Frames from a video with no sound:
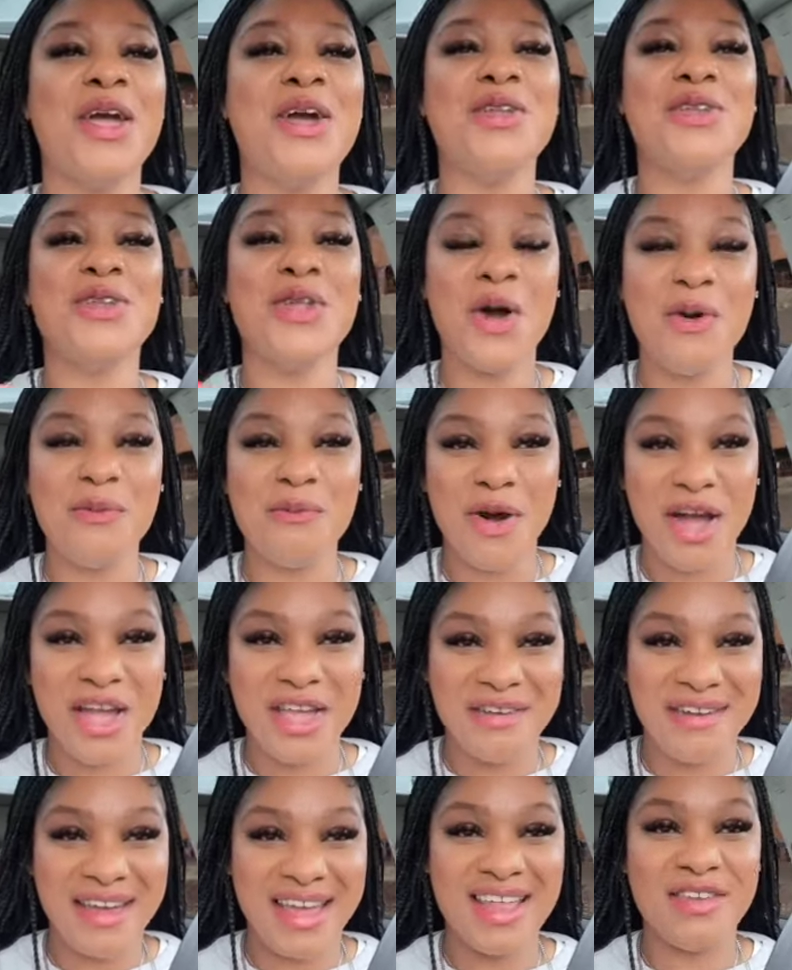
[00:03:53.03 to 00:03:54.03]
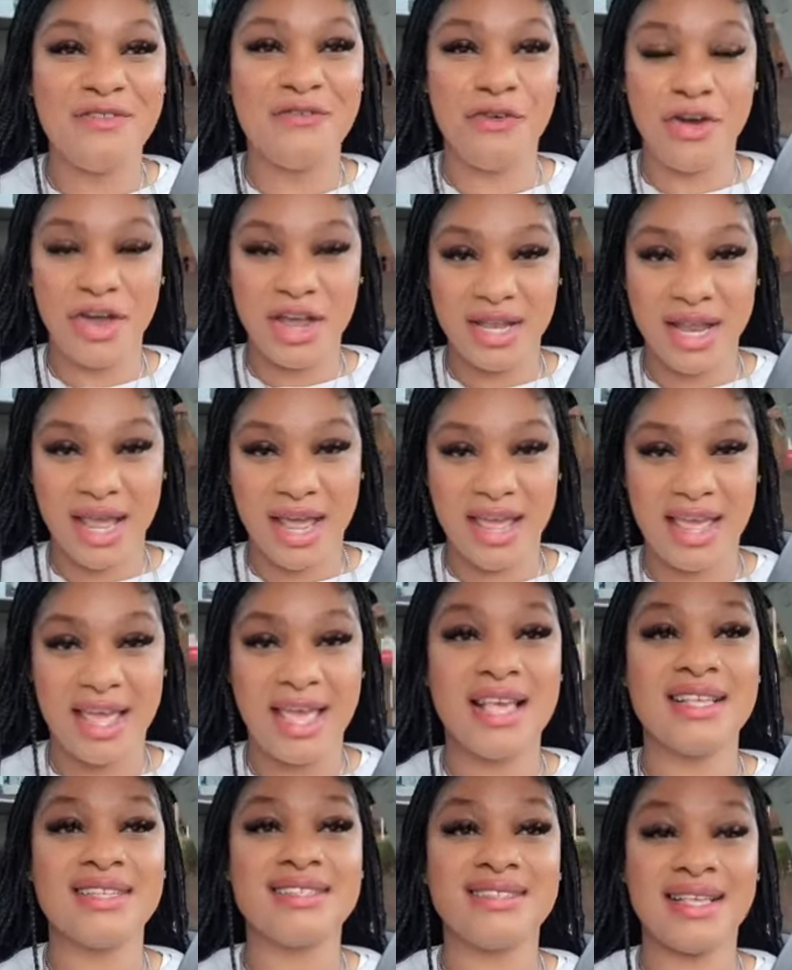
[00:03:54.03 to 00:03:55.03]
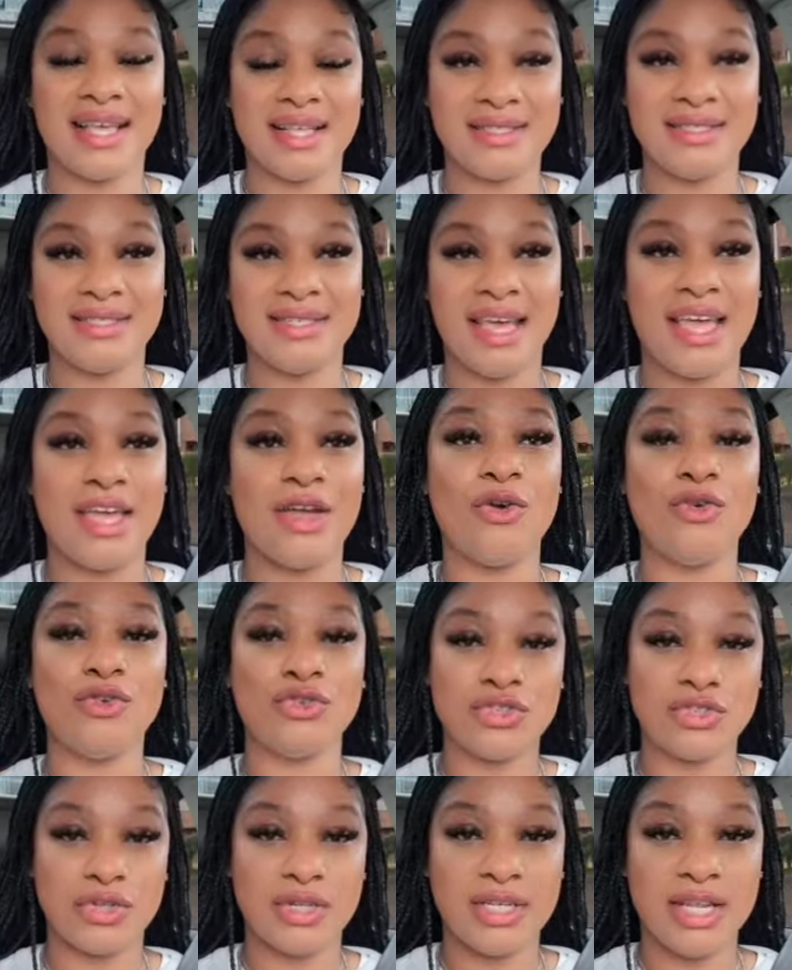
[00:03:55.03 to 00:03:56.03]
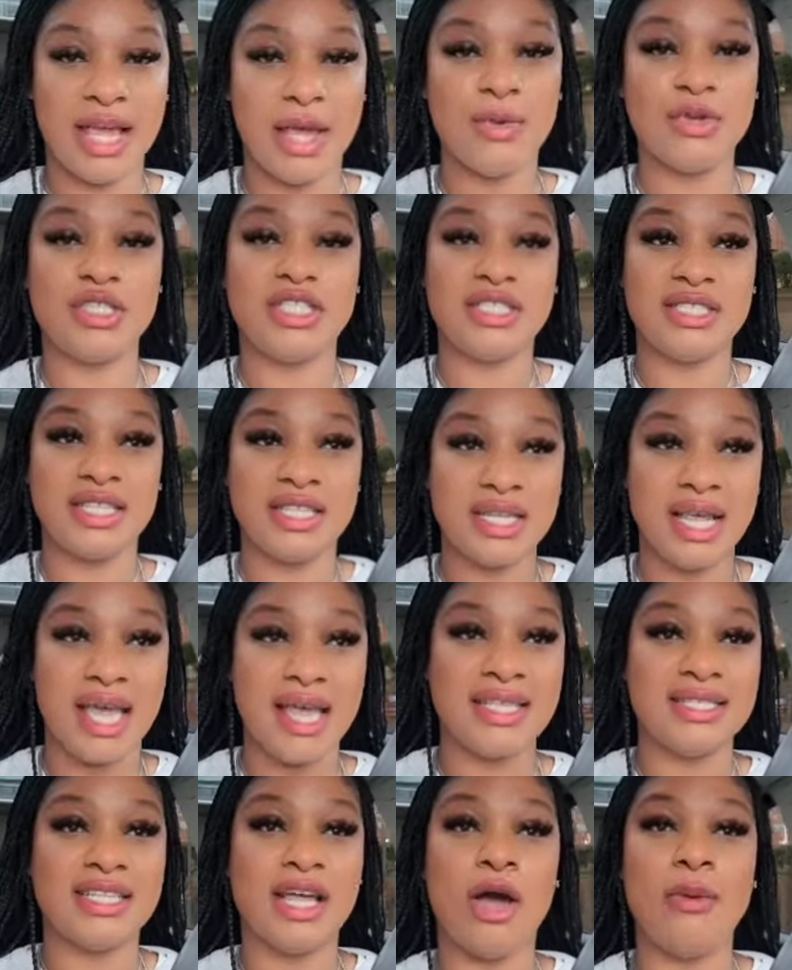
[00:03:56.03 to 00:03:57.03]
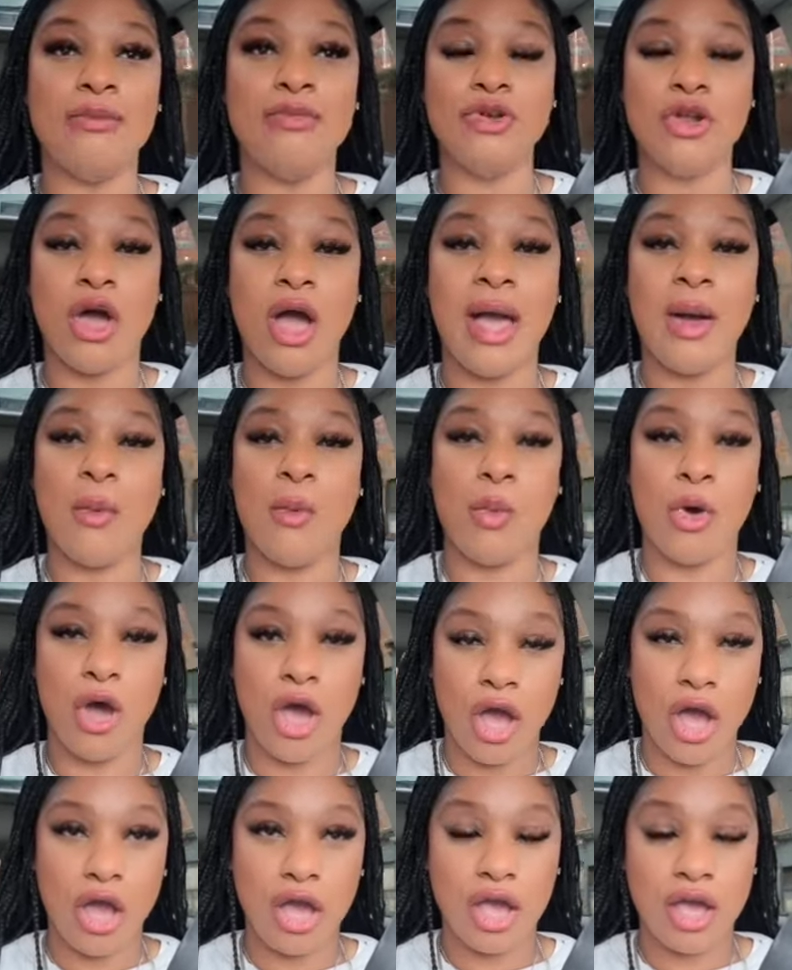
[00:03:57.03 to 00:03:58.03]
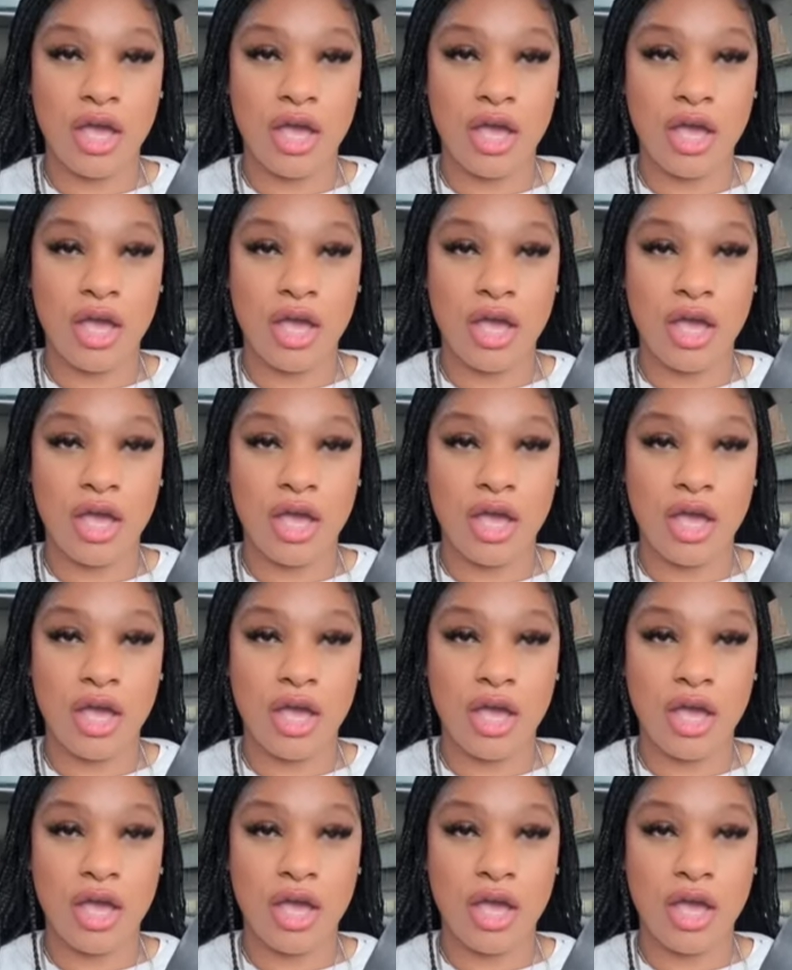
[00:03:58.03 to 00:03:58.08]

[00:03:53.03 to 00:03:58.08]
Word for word: no migraine Friday, Saturday or Sunday, which is the days that I'm not at work.